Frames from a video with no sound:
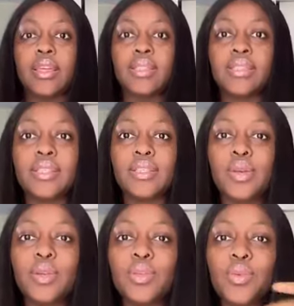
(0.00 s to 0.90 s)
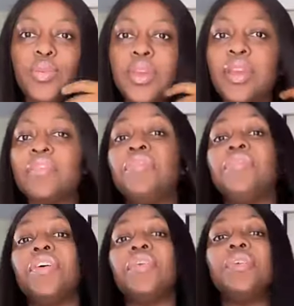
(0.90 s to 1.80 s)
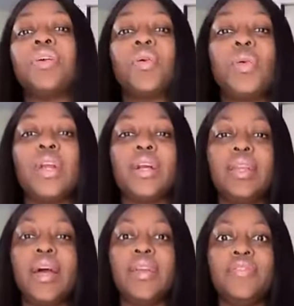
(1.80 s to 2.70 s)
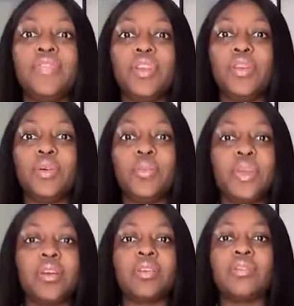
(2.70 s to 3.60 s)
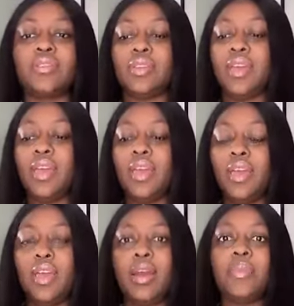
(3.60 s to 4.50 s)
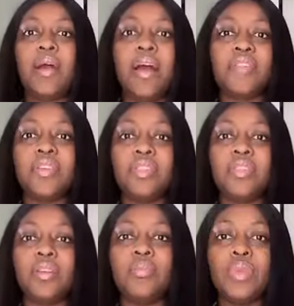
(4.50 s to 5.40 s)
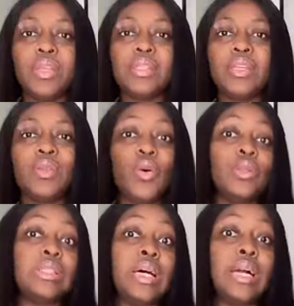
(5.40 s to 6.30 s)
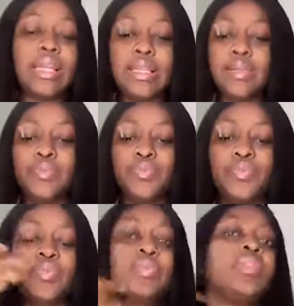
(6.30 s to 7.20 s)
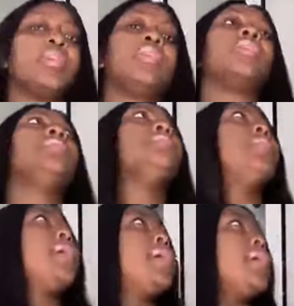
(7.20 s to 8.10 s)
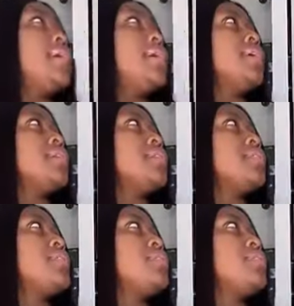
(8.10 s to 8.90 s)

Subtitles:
this is going to be a very quick live video because I'm having a meeting online by